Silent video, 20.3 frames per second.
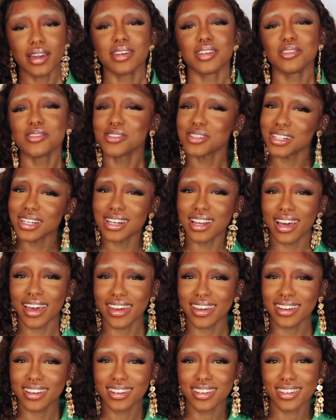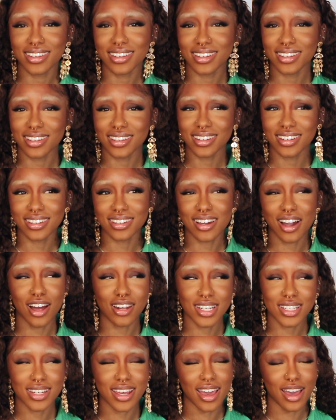usually like
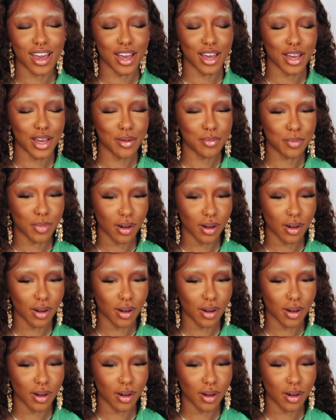coloured hair,